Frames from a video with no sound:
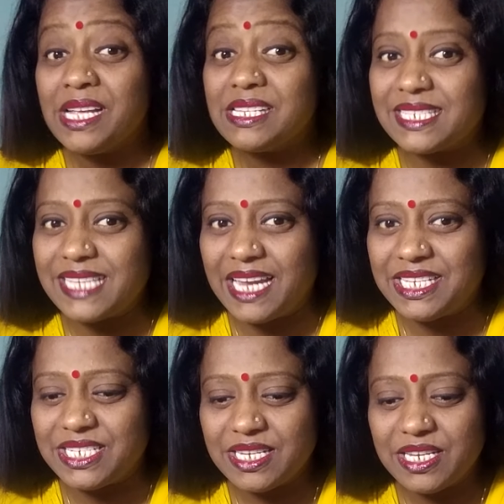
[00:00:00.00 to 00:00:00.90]

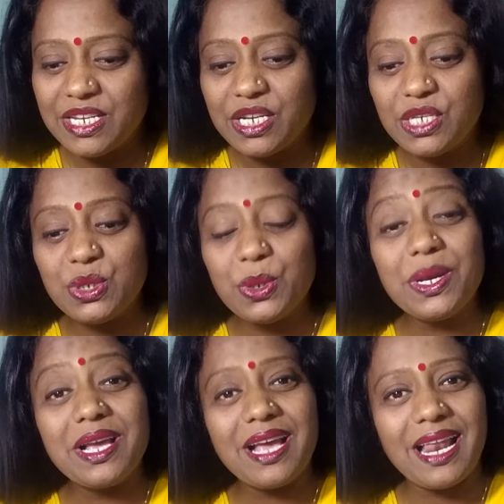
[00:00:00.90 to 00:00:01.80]
set
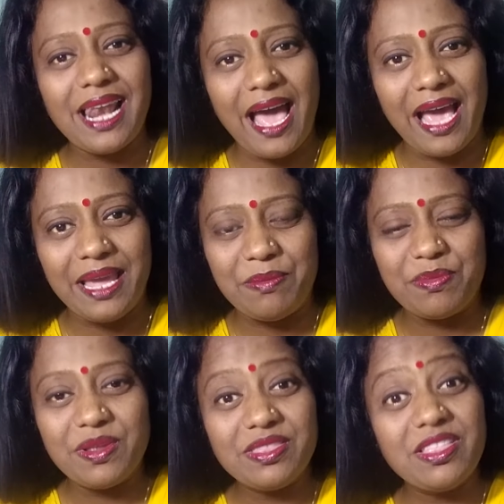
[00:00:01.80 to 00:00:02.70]
to
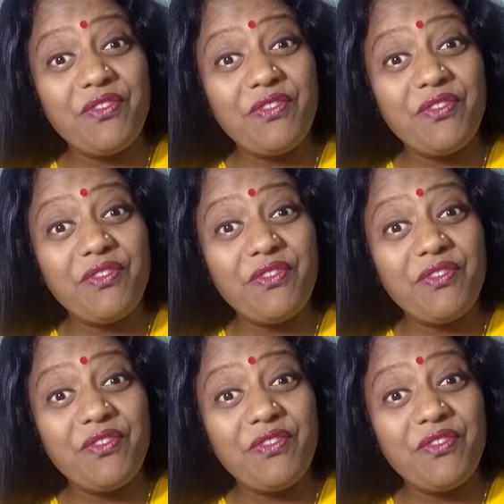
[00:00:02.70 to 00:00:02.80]
climb,